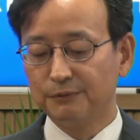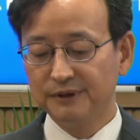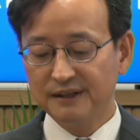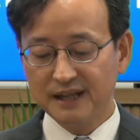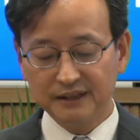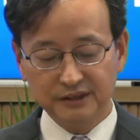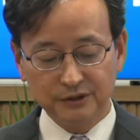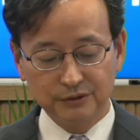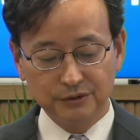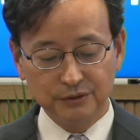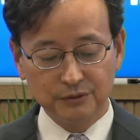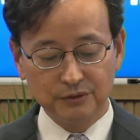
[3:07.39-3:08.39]

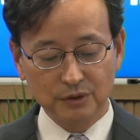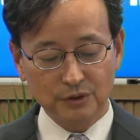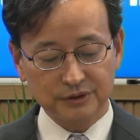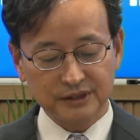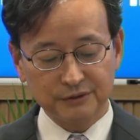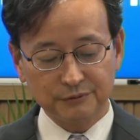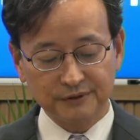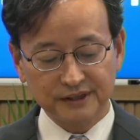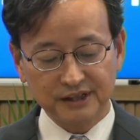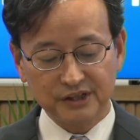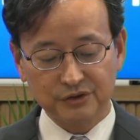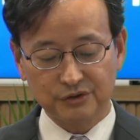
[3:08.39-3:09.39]
related to laws and
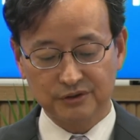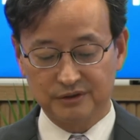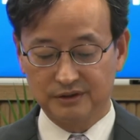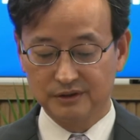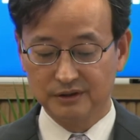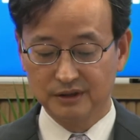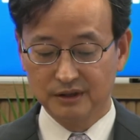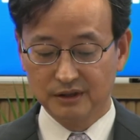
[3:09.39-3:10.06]
regulations,